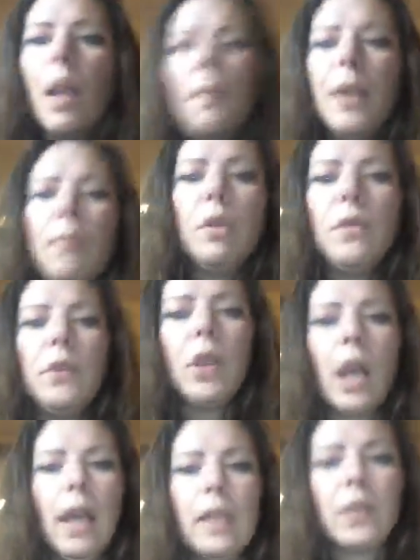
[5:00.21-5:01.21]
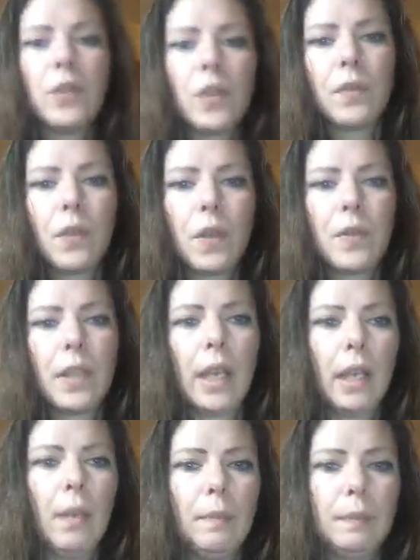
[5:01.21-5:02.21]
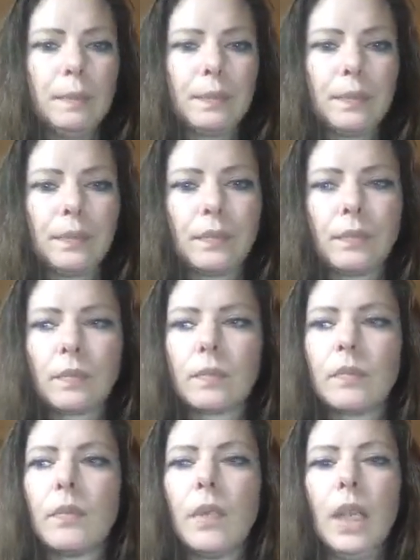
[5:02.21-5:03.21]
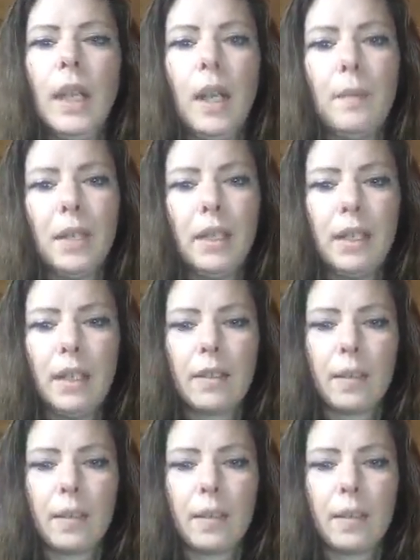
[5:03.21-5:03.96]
I'm going to move you guys just for a second. And I'm going to take